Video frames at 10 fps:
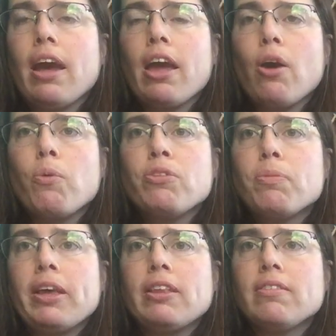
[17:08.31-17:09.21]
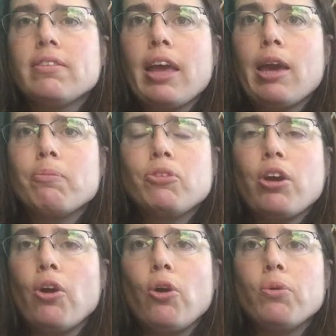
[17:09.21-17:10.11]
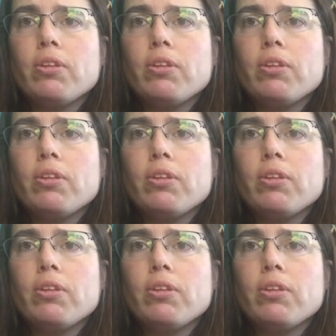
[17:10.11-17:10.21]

I always make the same toe,